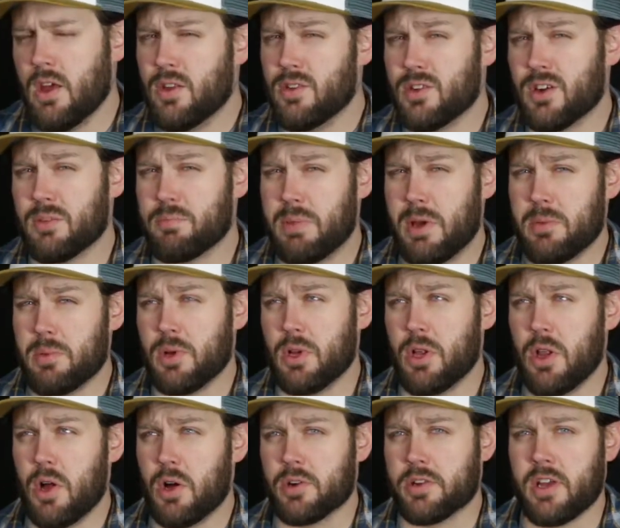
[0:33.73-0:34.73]
Took
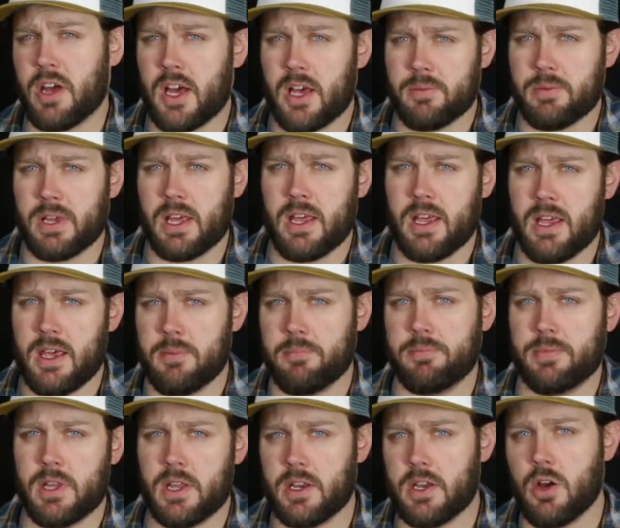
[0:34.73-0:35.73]
people a long time to get
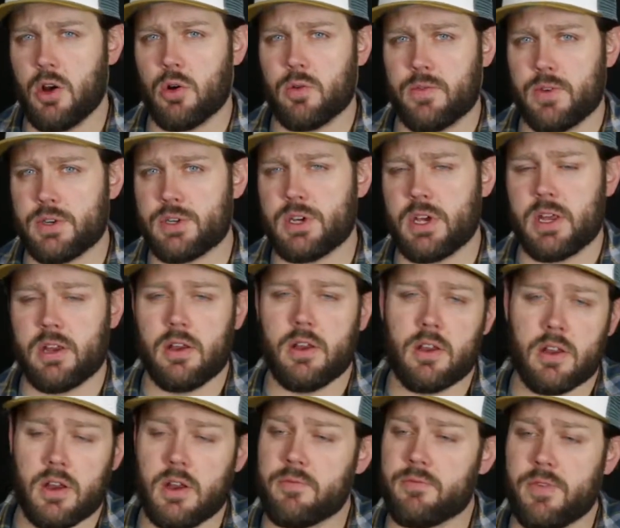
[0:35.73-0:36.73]
hip to the Dogfish Head,
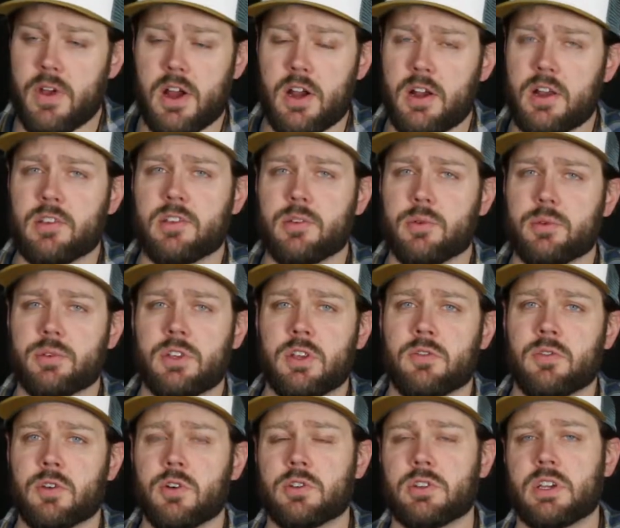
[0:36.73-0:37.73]
and in fairness, it was
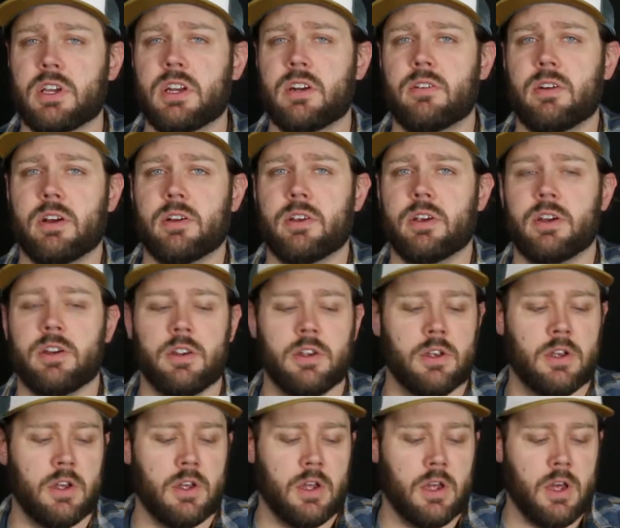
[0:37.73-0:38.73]
difficult to get around here.
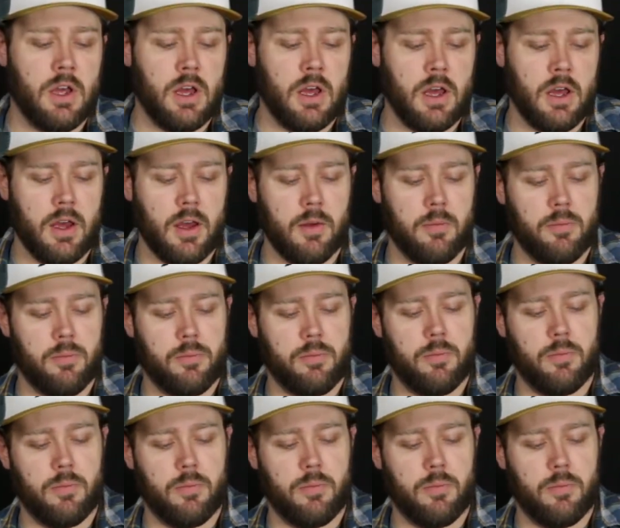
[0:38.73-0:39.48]
The